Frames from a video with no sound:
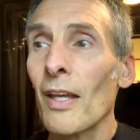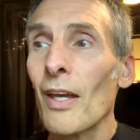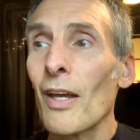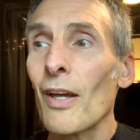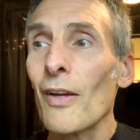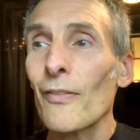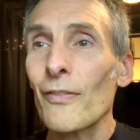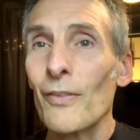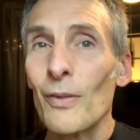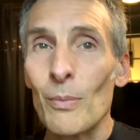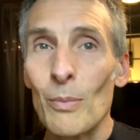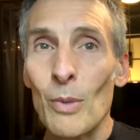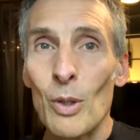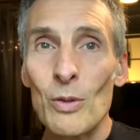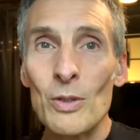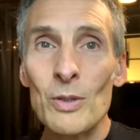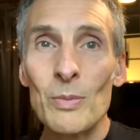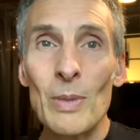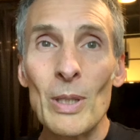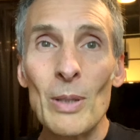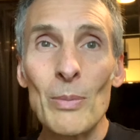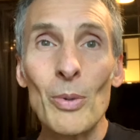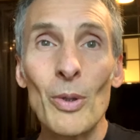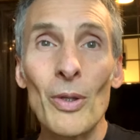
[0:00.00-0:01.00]
For most
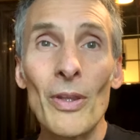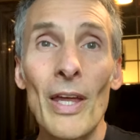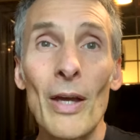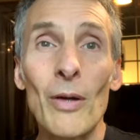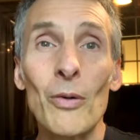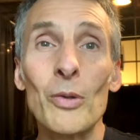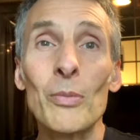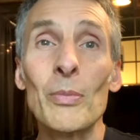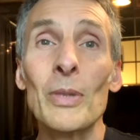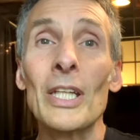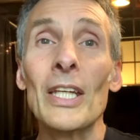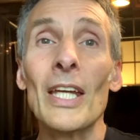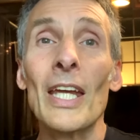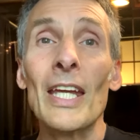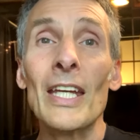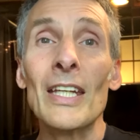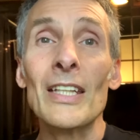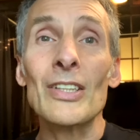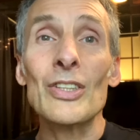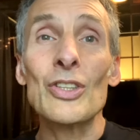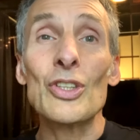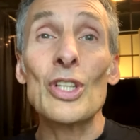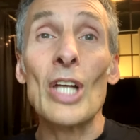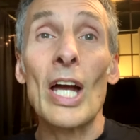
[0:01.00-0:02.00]
people, that would be a
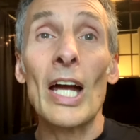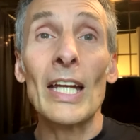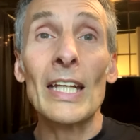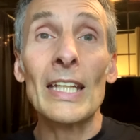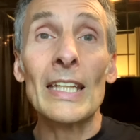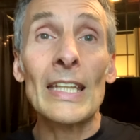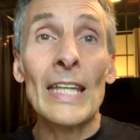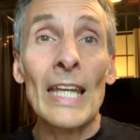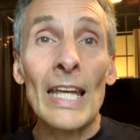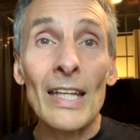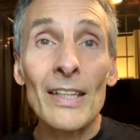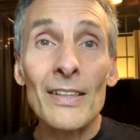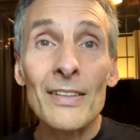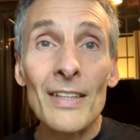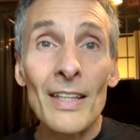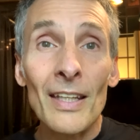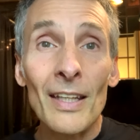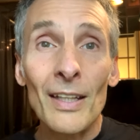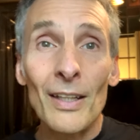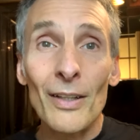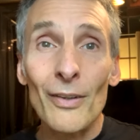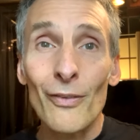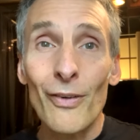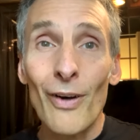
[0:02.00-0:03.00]

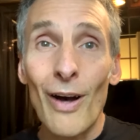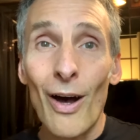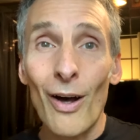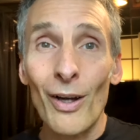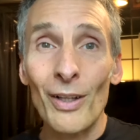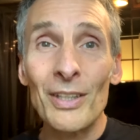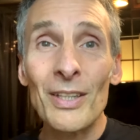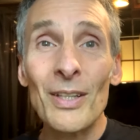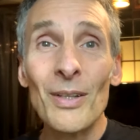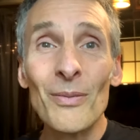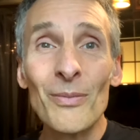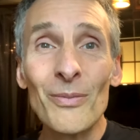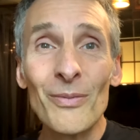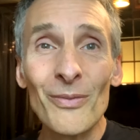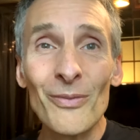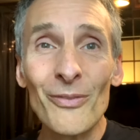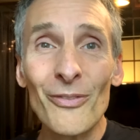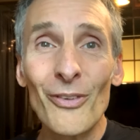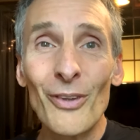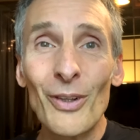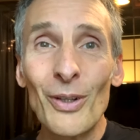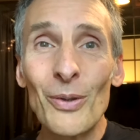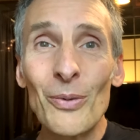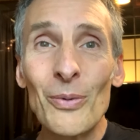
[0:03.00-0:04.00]
gigantic volume
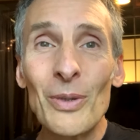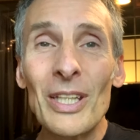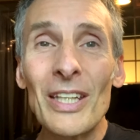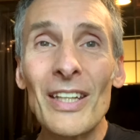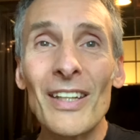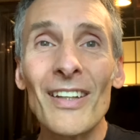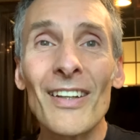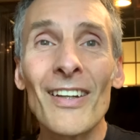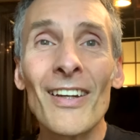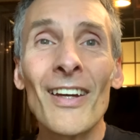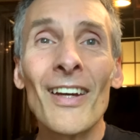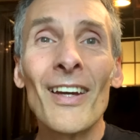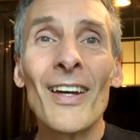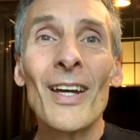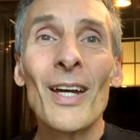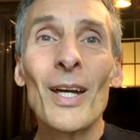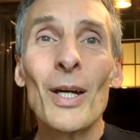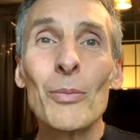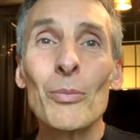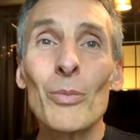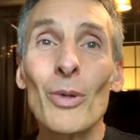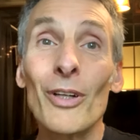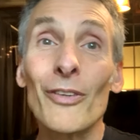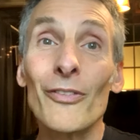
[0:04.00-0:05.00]
for a week.
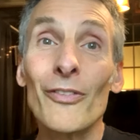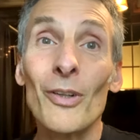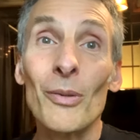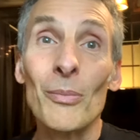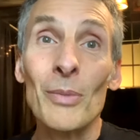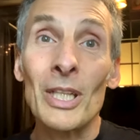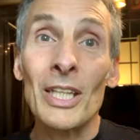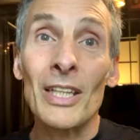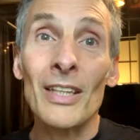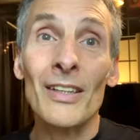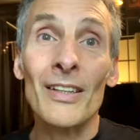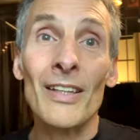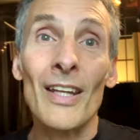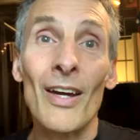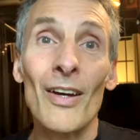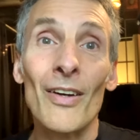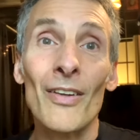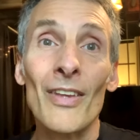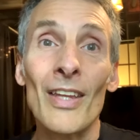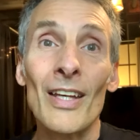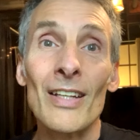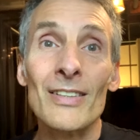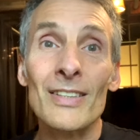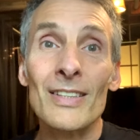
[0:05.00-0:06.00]
But for me, now
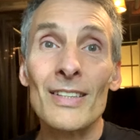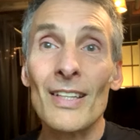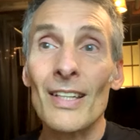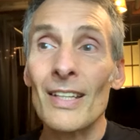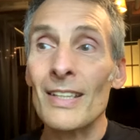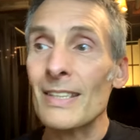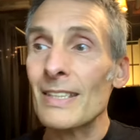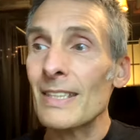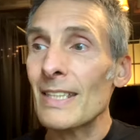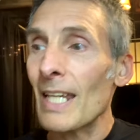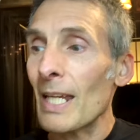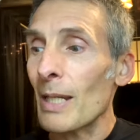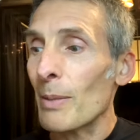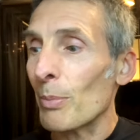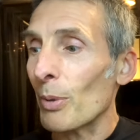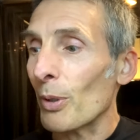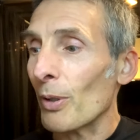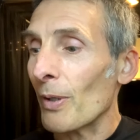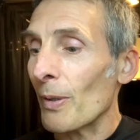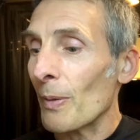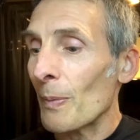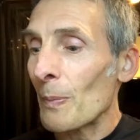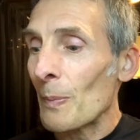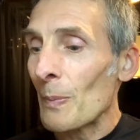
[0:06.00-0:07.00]
that's a
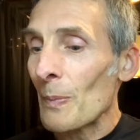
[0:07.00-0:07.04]
taper.